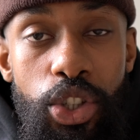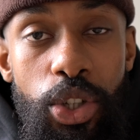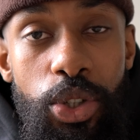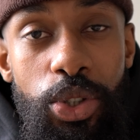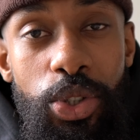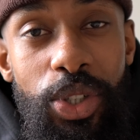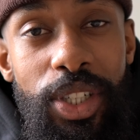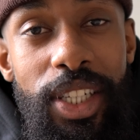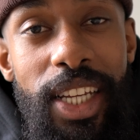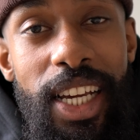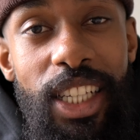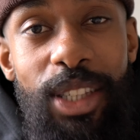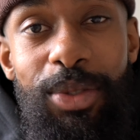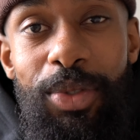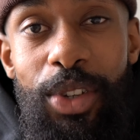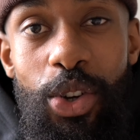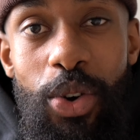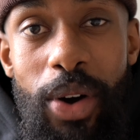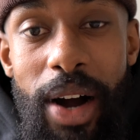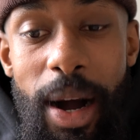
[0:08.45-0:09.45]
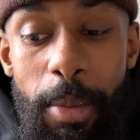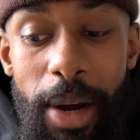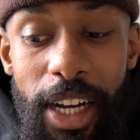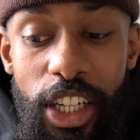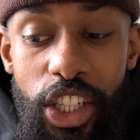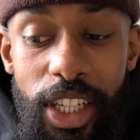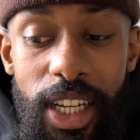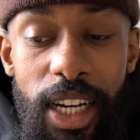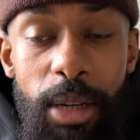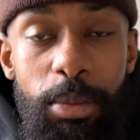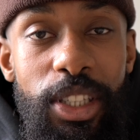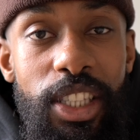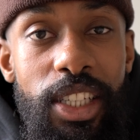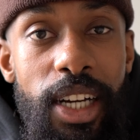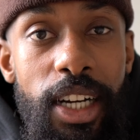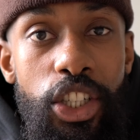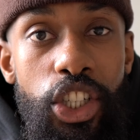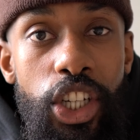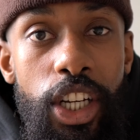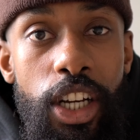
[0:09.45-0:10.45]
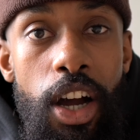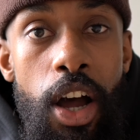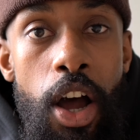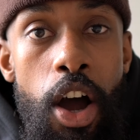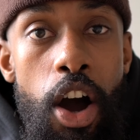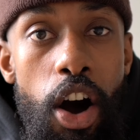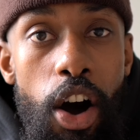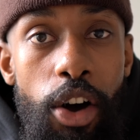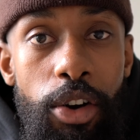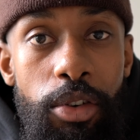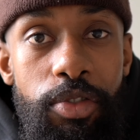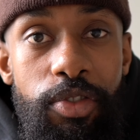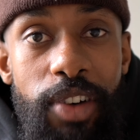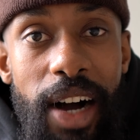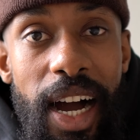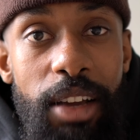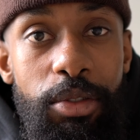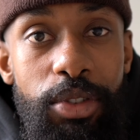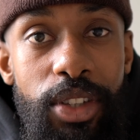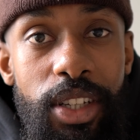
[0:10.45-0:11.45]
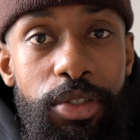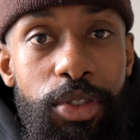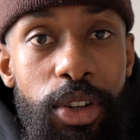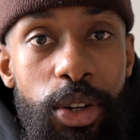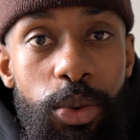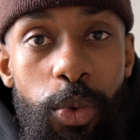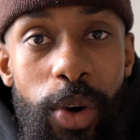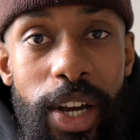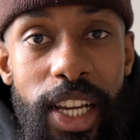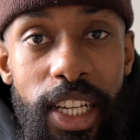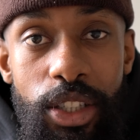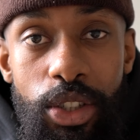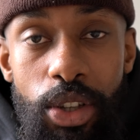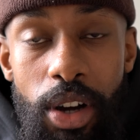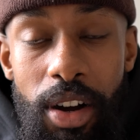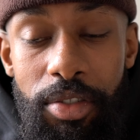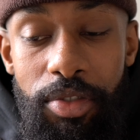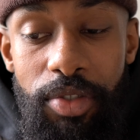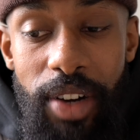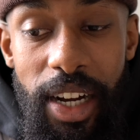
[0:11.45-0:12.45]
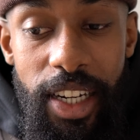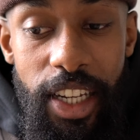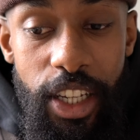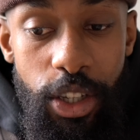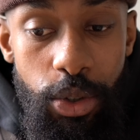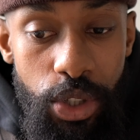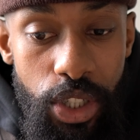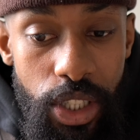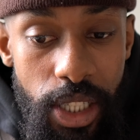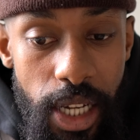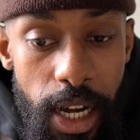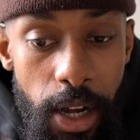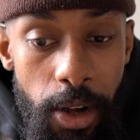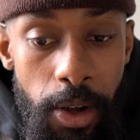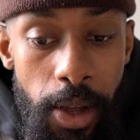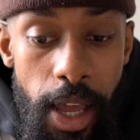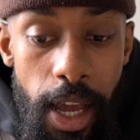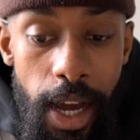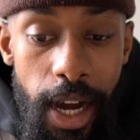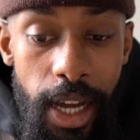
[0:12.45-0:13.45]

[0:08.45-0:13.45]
So today's video, I'm actually going to be touching on 5 different ways of finding your style.